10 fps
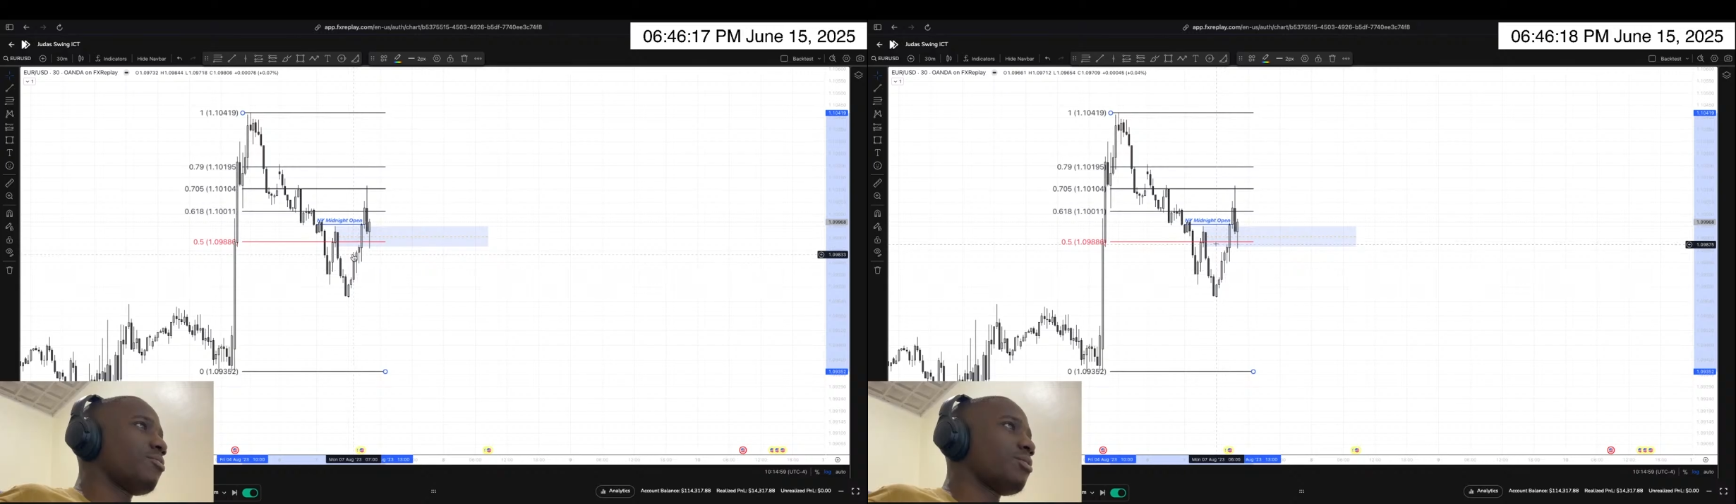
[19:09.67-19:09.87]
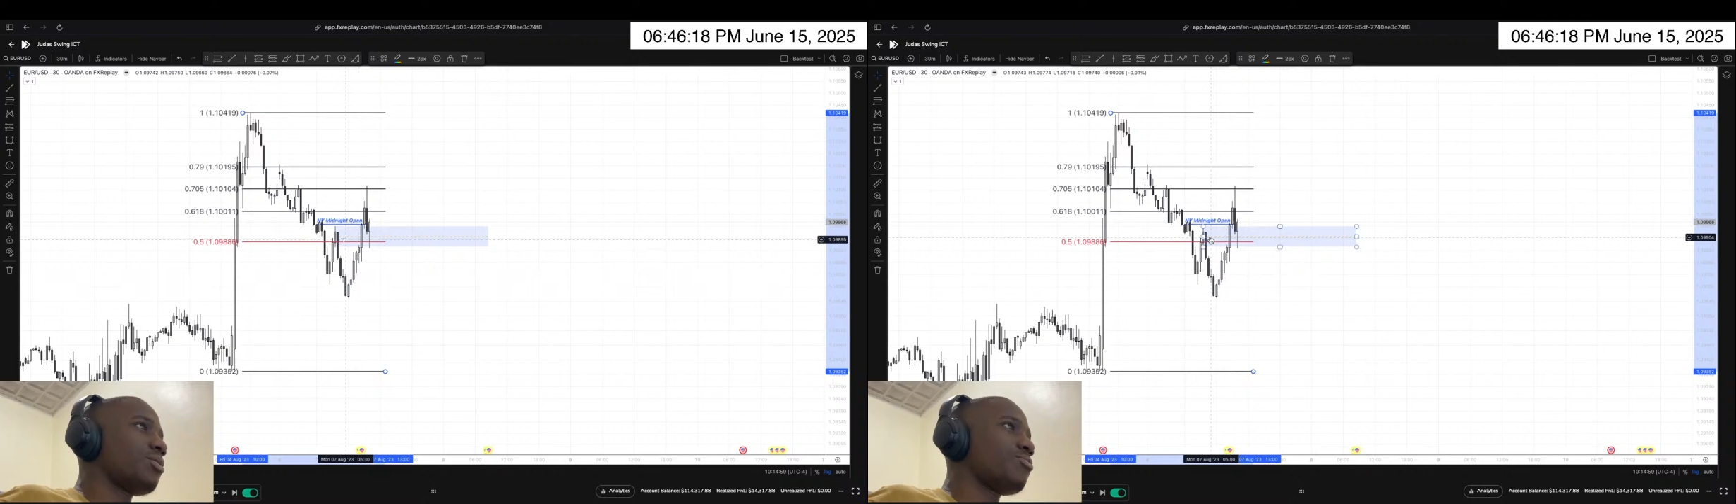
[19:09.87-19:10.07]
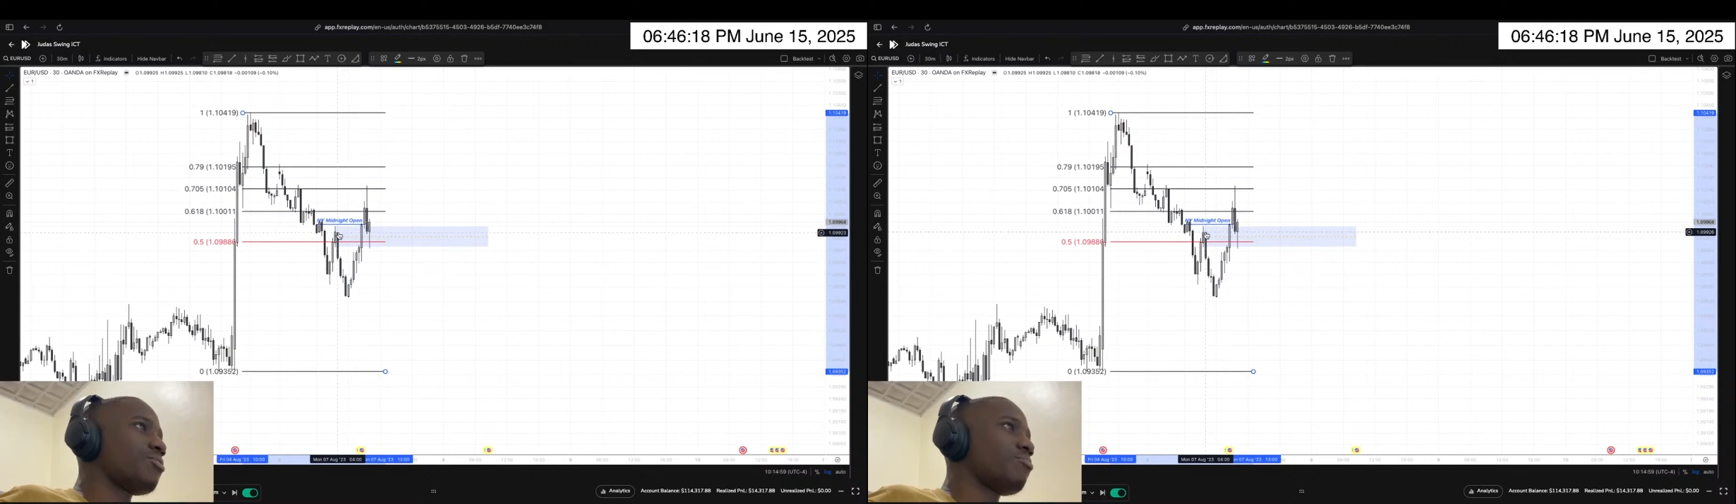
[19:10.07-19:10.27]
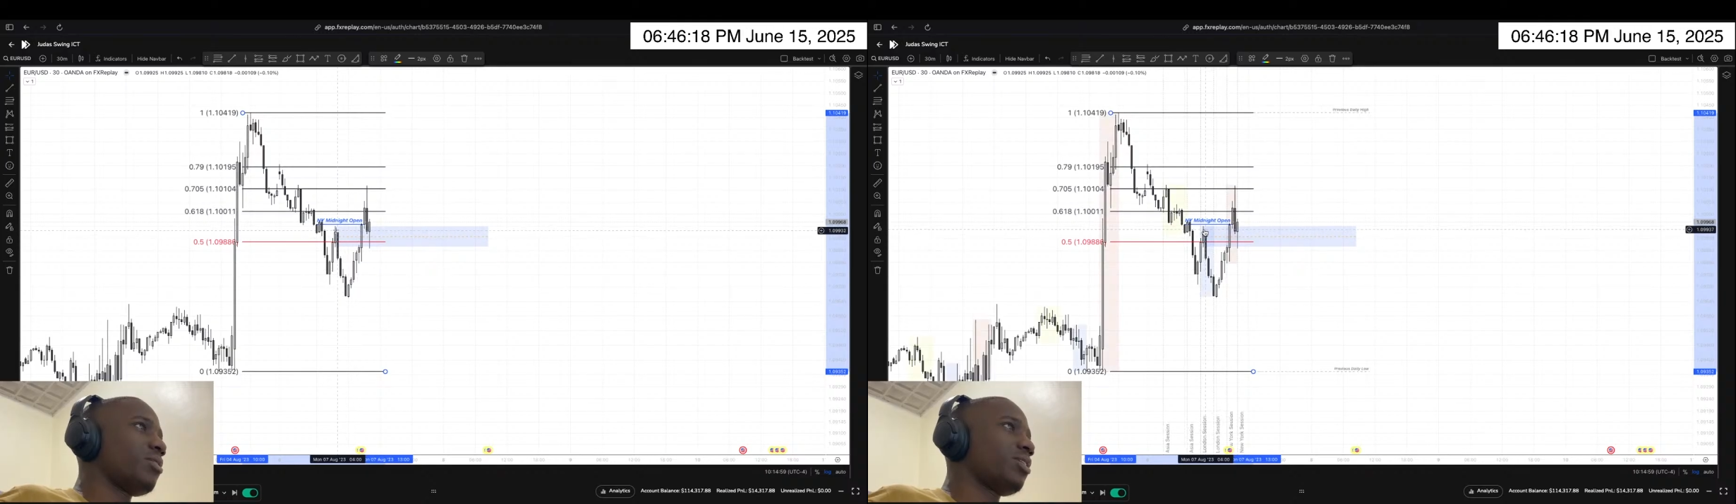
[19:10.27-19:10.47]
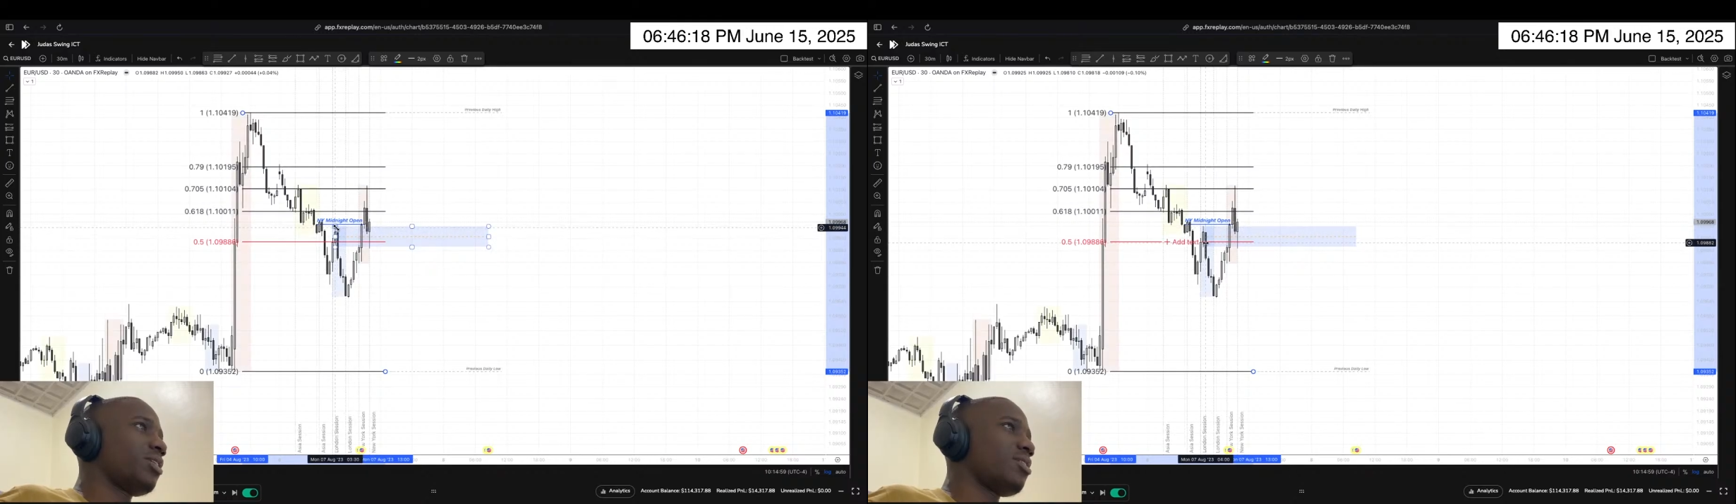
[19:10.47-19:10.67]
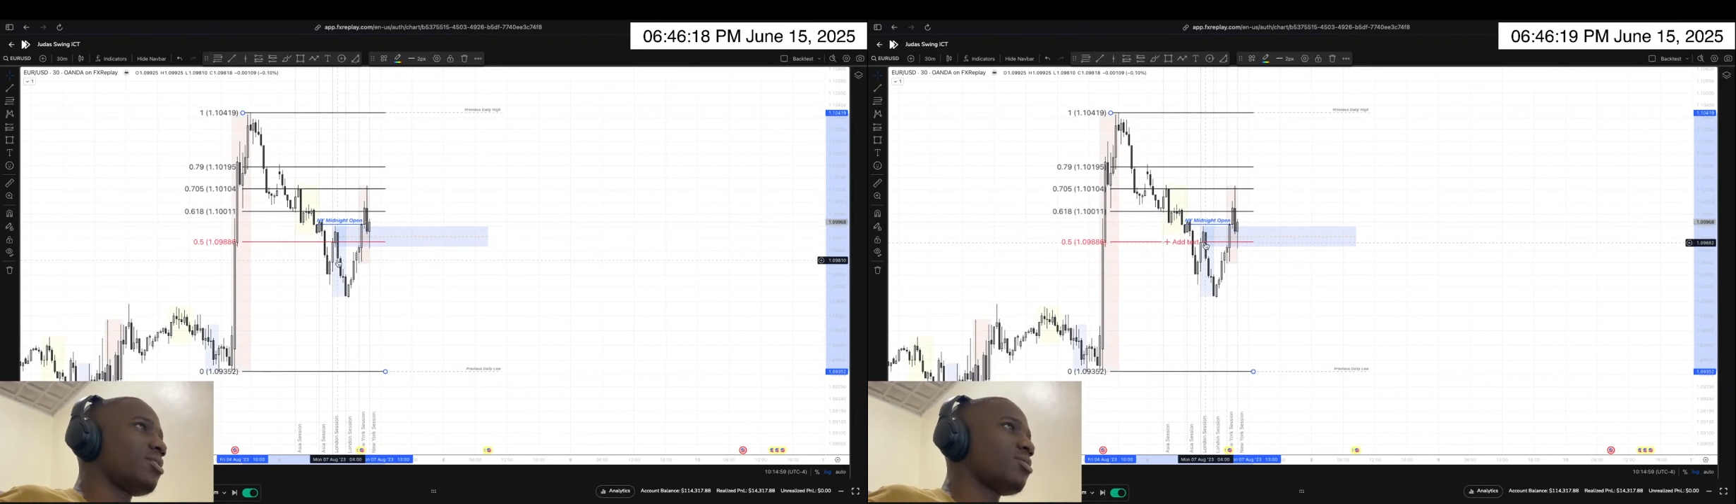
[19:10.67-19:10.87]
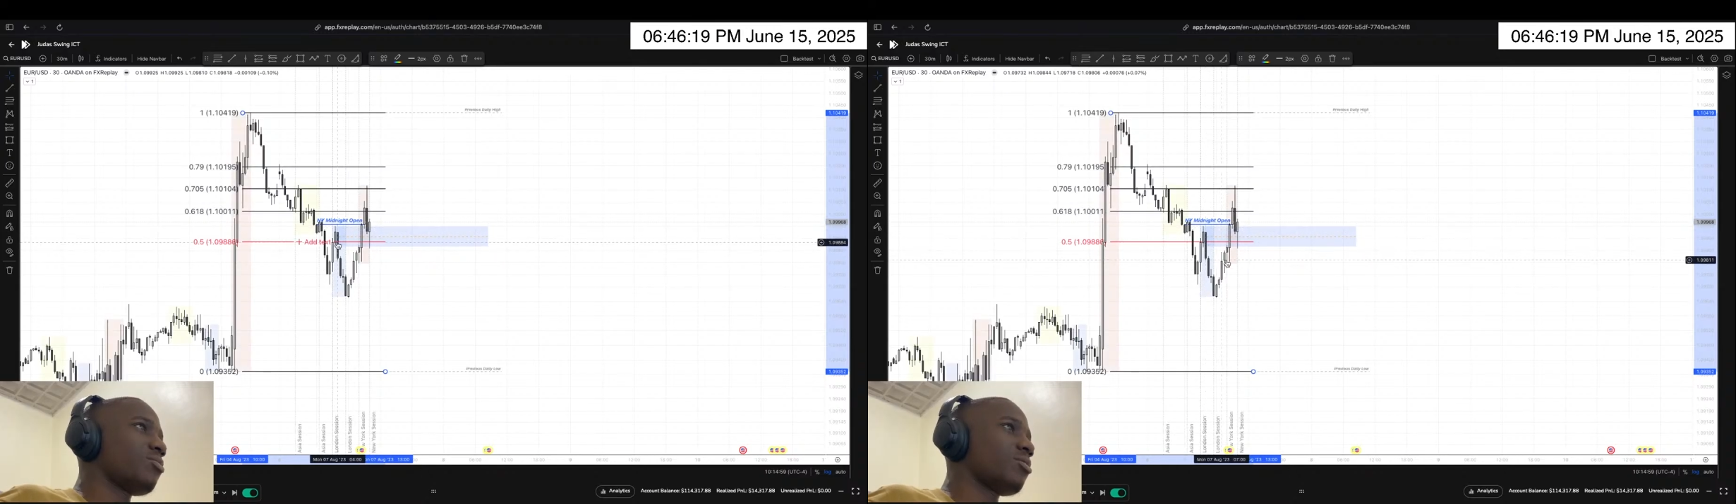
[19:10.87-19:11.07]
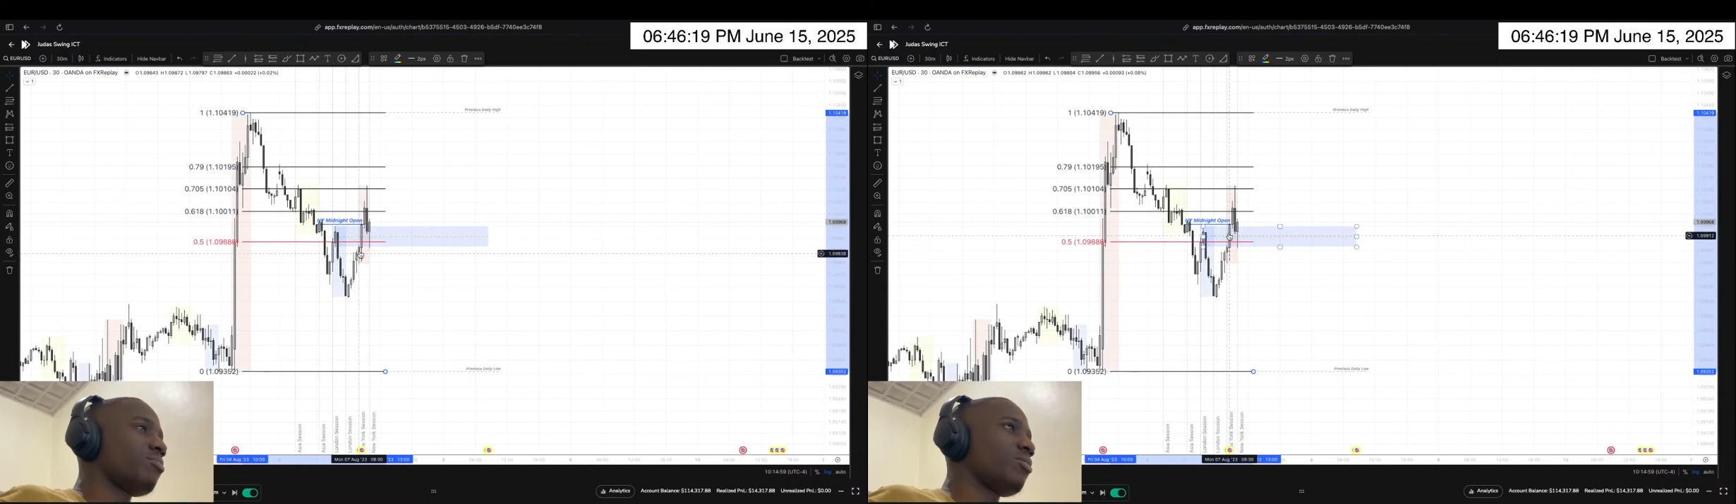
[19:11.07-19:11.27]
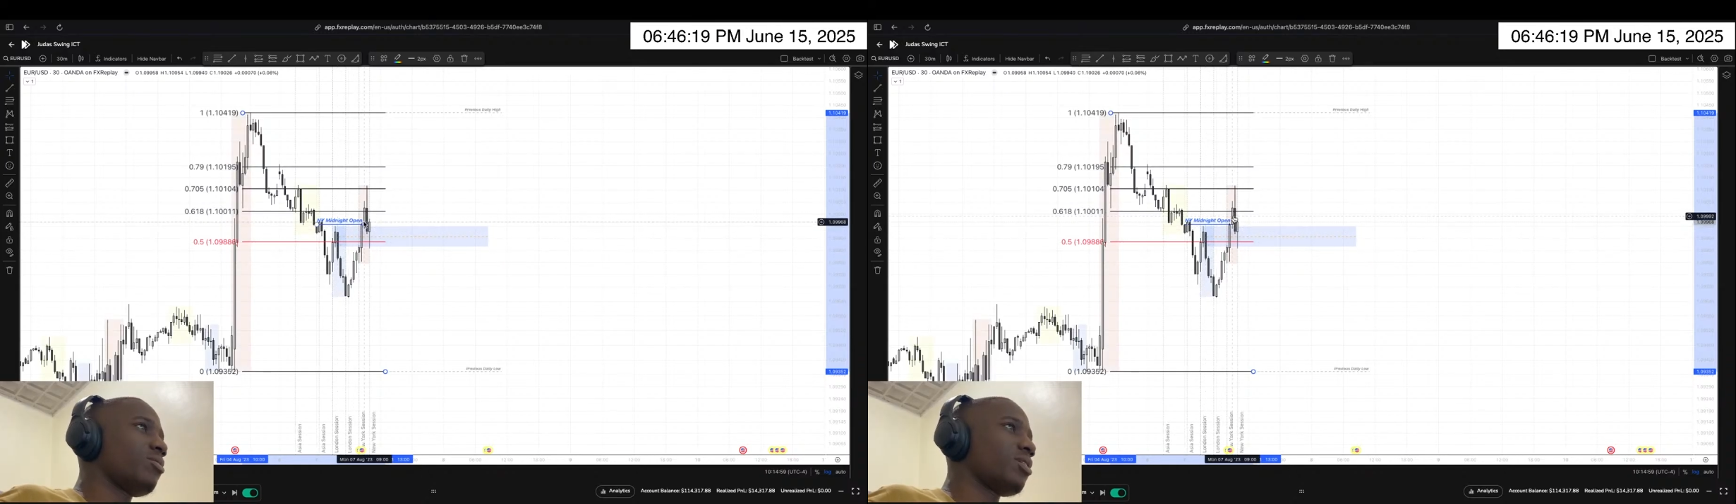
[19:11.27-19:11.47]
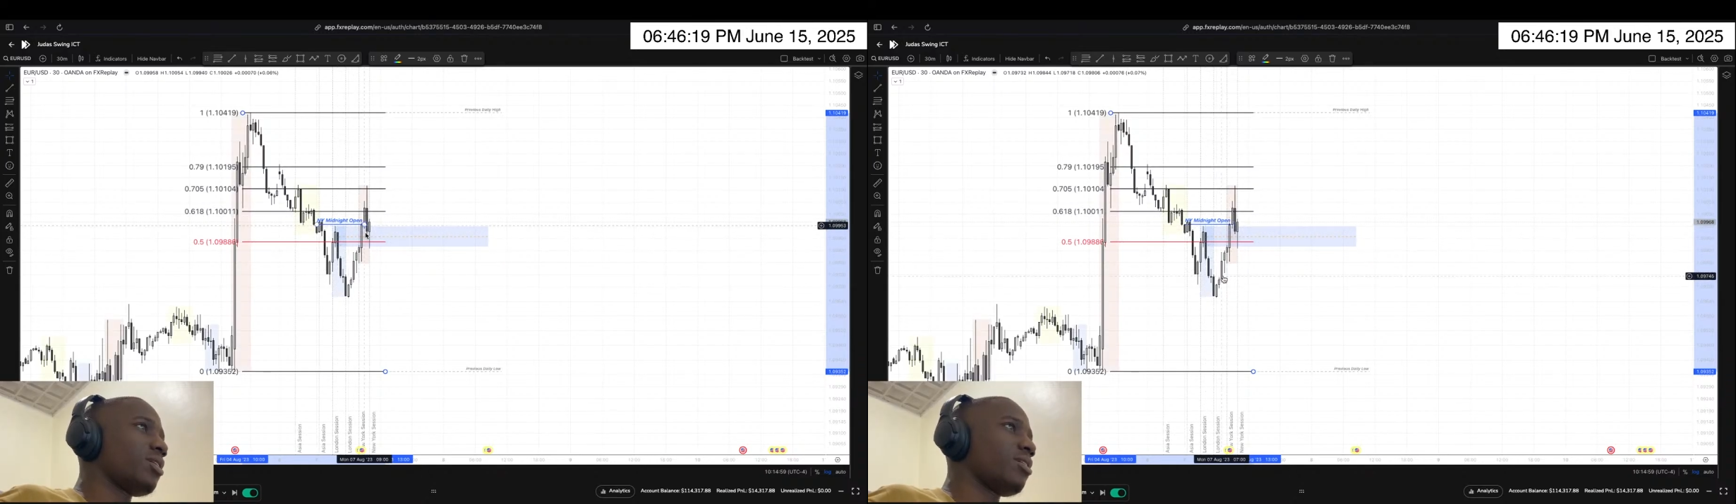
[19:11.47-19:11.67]
we disrespected this order
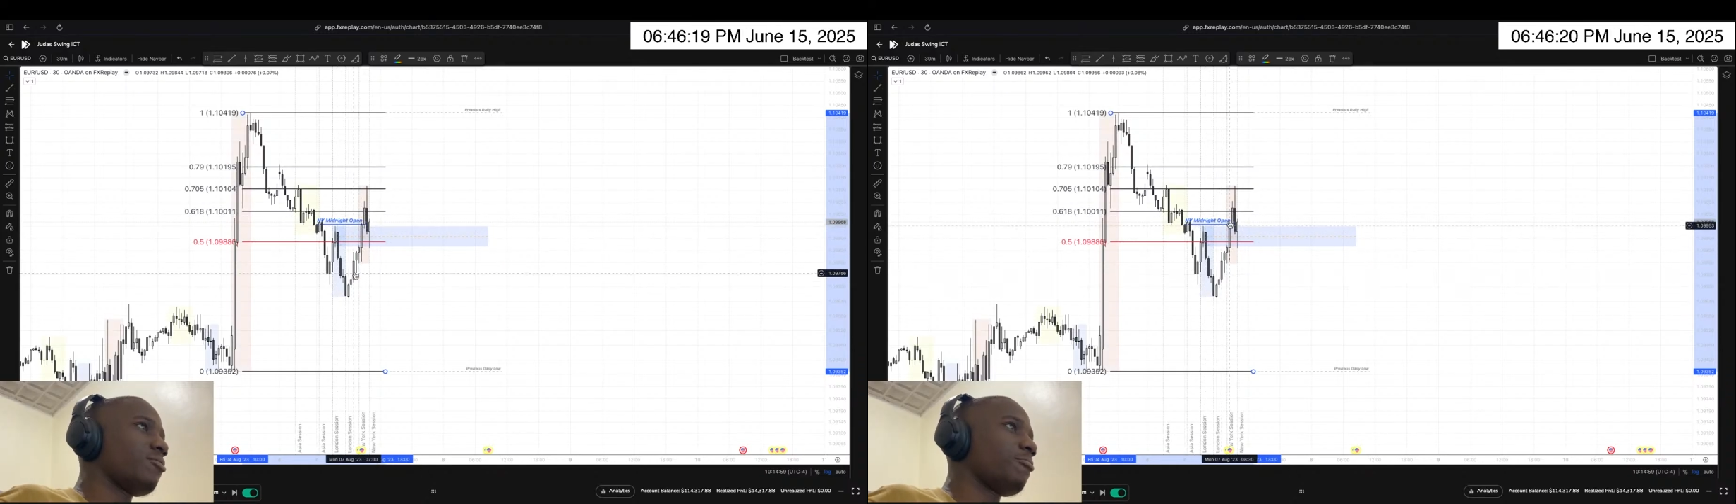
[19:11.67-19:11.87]
block and